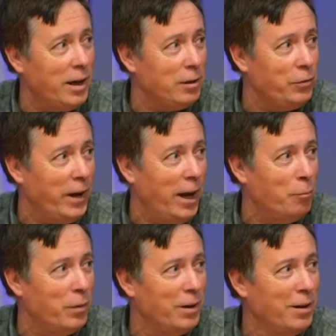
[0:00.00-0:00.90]
it. His
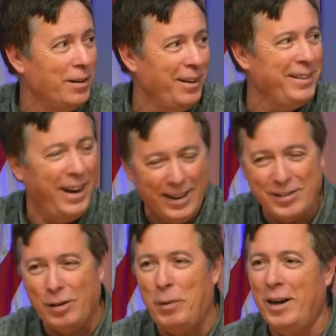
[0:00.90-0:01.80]
mouthpiece said it.
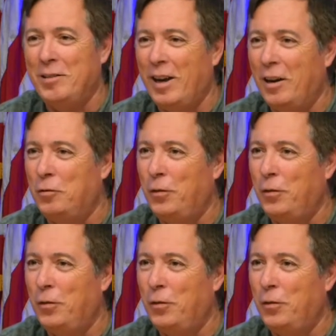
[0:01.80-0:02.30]
Yes, secret agent